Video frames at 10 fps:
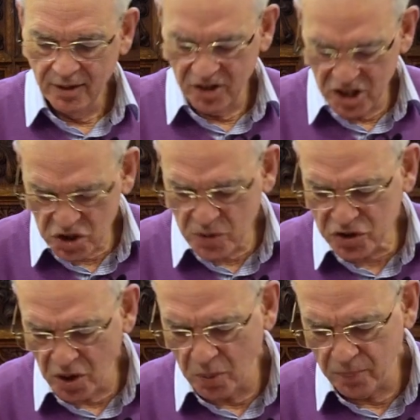The issue is
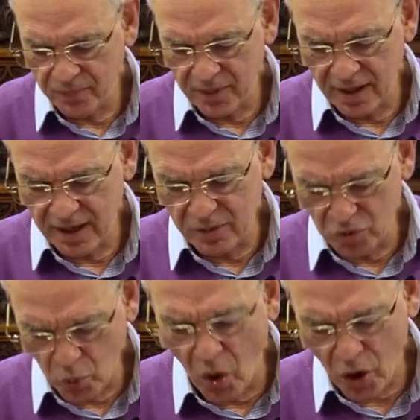not
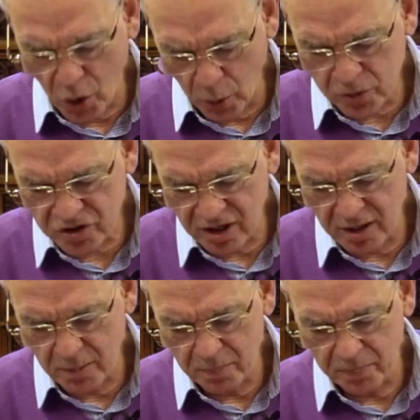what caused it,
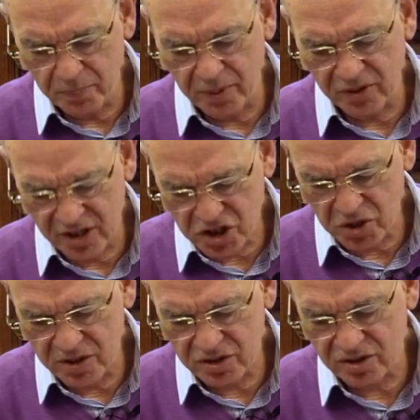but the issue
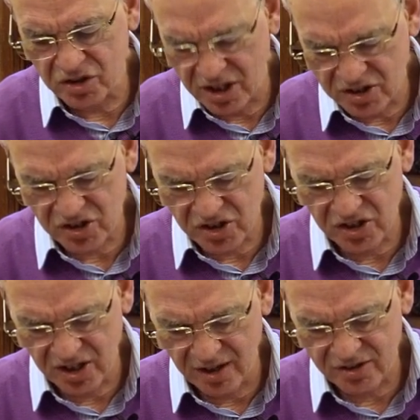is Jesus is
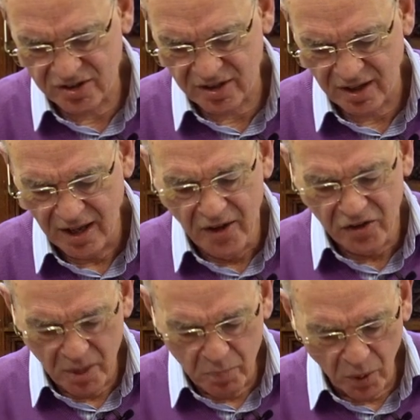the answer.
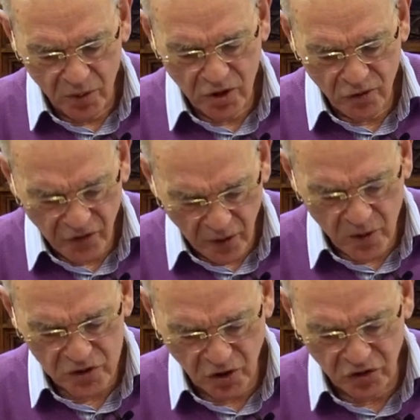The more you
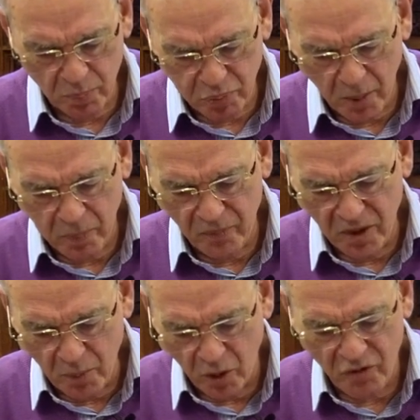focus on the problem, the
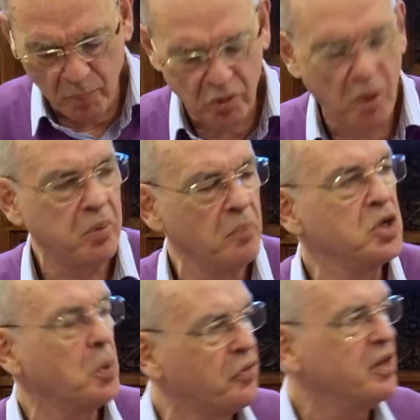more of a problem
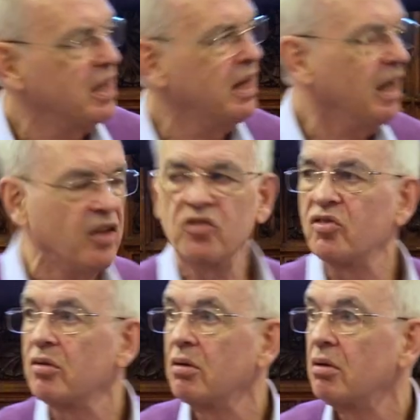you will think it is.